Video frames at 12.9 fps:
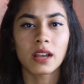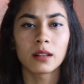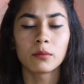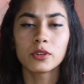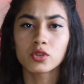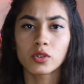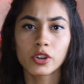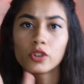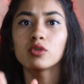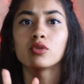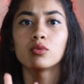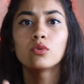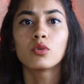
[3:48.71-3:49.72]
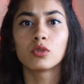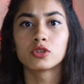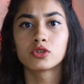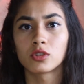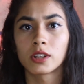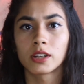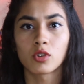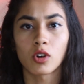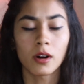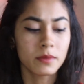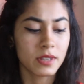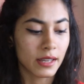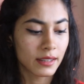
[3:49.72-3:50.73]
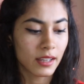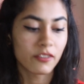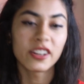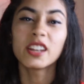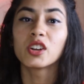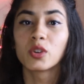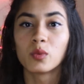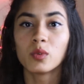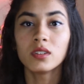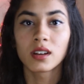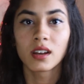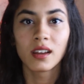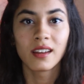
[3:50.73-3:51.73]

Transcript: I'll be showing you two cold shoulder tops, and they're very cute.